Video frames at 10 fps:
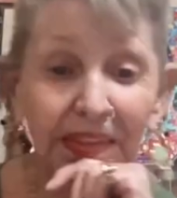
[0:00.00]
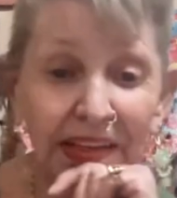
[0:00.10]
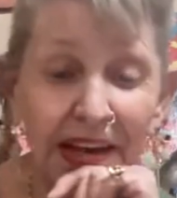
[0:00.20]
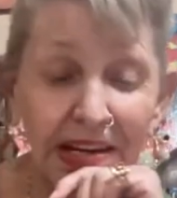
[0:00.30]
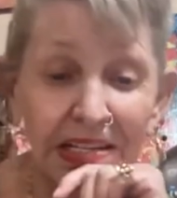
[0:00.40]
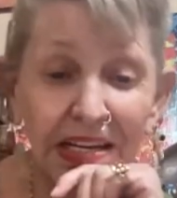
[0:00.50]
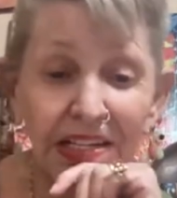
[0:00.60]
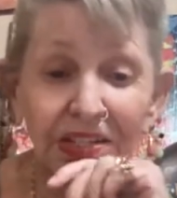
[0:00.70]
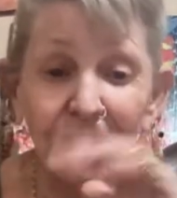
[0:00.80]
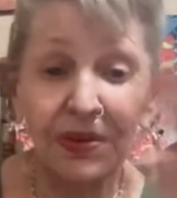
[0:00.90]
Okay,
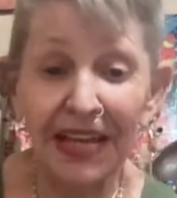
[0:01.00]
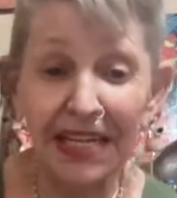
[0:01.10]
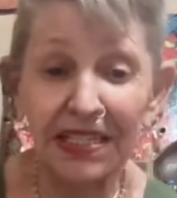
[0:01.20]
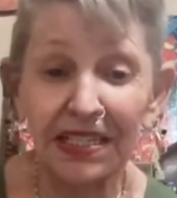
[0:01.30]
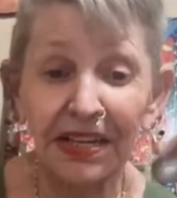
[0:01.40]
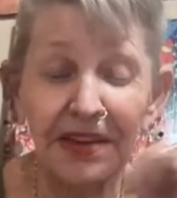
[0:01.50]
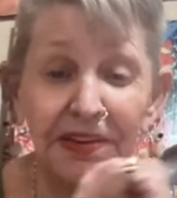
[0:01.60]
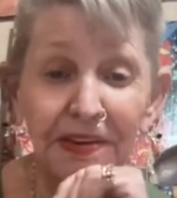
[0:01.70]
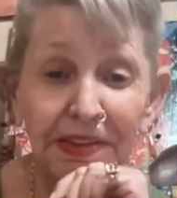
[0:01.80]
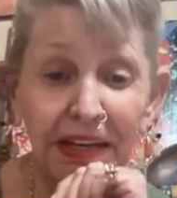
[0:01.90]
so that's
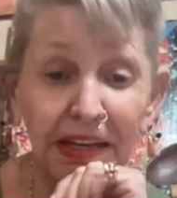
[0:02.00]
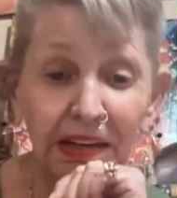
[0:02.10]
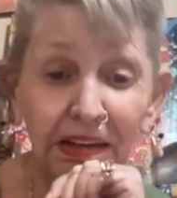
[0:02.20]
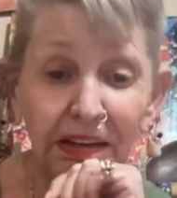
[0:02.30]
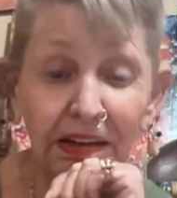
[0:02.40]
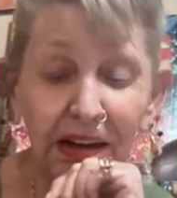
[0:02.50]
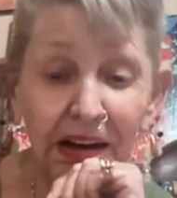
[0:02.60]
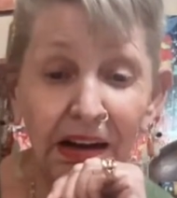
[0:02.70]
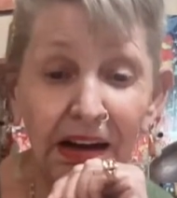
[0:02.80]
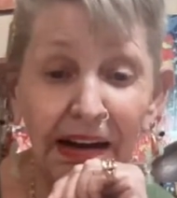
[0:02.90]
another thing.
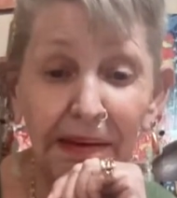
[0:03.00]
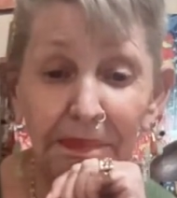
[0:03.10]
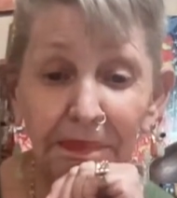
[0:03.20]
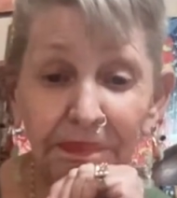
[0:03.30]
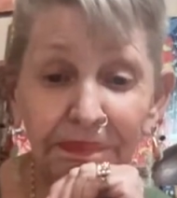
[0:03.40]
Um,